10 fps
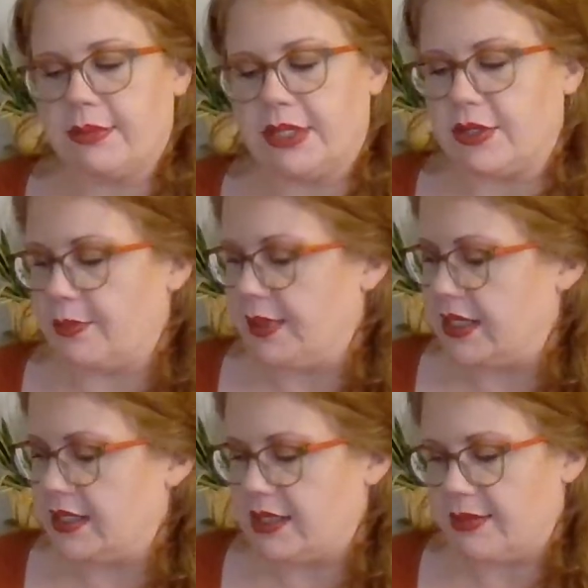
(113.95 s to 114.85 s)
but don't be
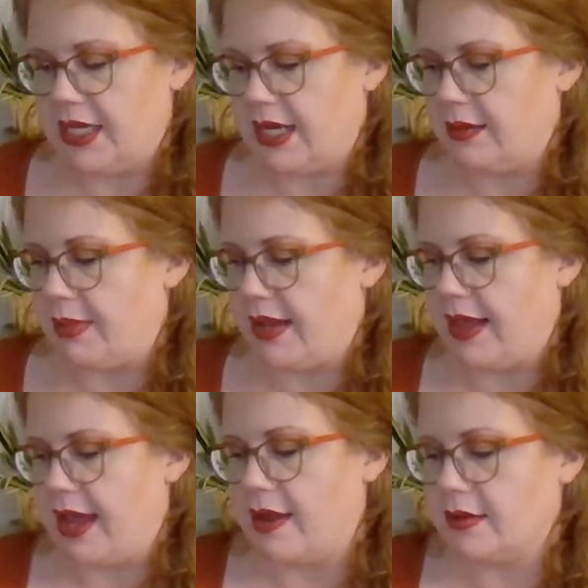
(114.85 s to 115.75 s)
intimidated by
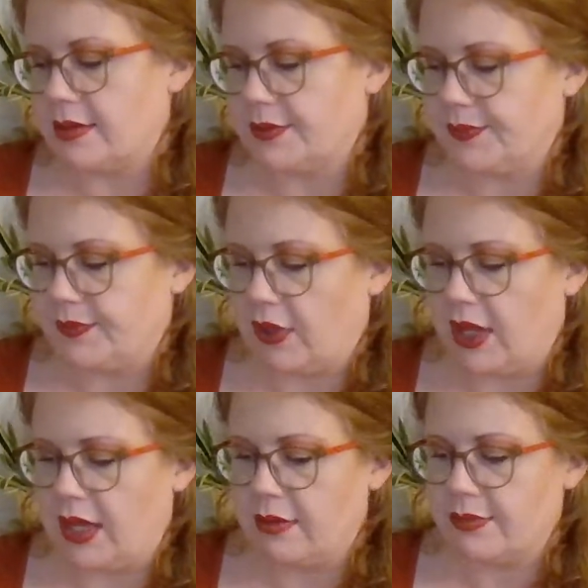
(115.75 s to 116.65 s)
that.
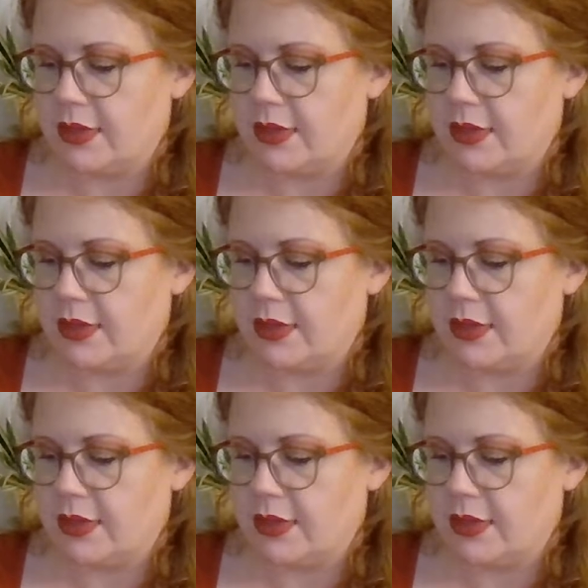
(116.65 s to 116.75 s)
Okay,